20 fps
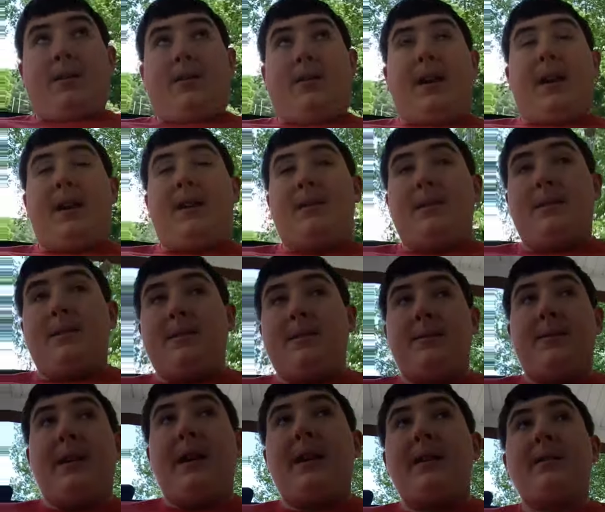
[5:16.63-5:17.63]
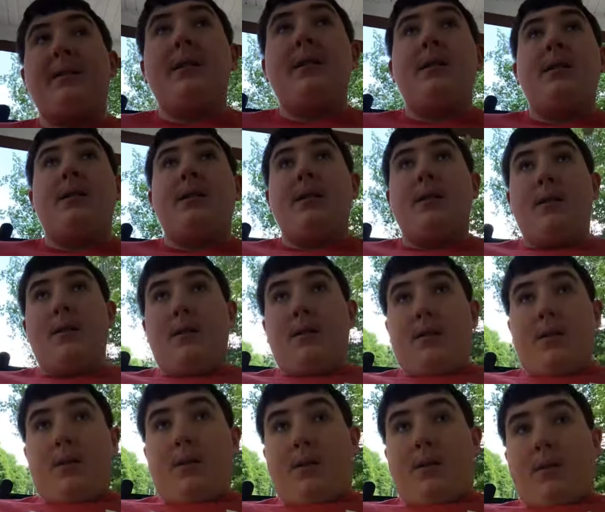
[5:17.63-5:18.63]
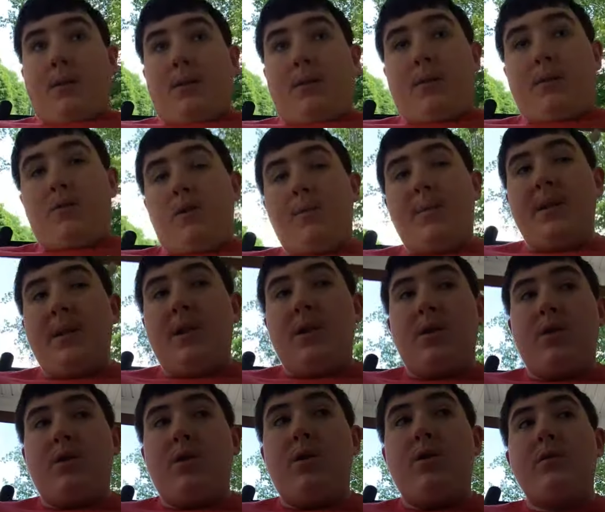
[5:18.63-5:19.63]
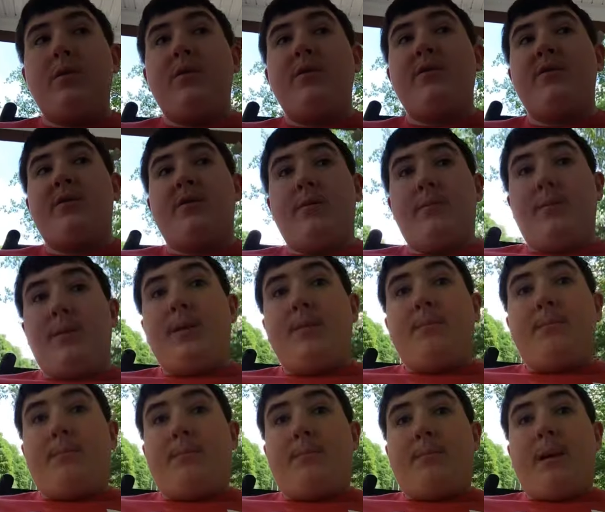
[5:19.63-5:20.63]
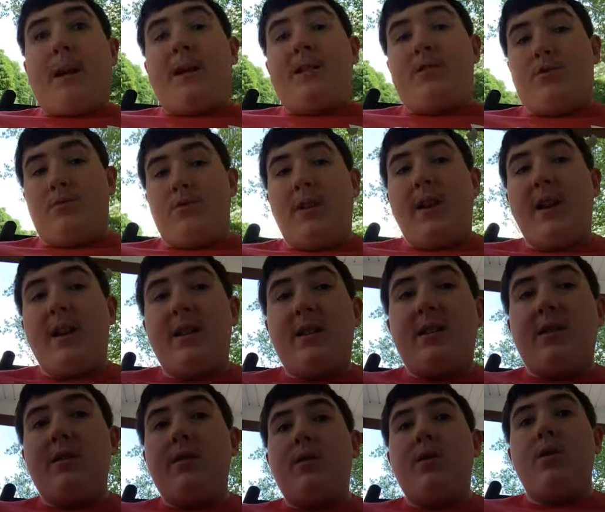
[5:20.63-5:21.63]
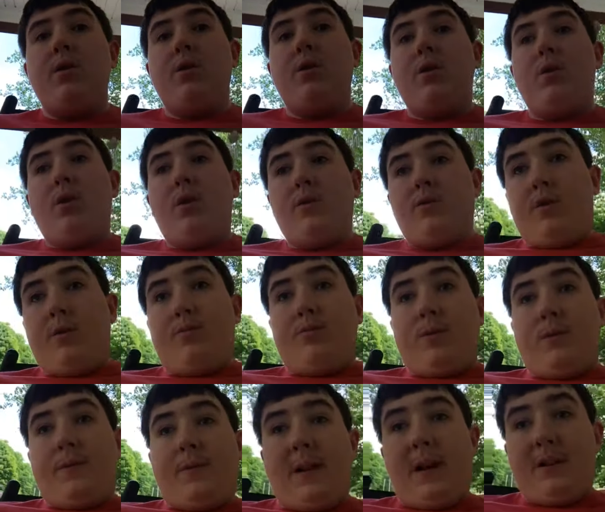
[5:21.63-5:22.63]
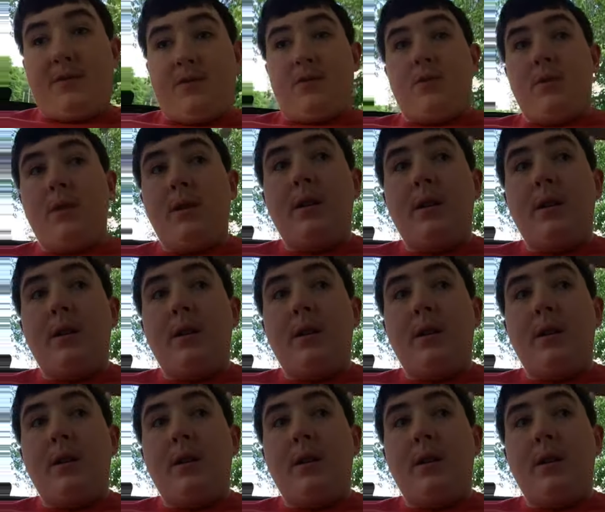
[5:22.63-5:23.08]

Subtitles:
that the woman who used to be my direct supervisor,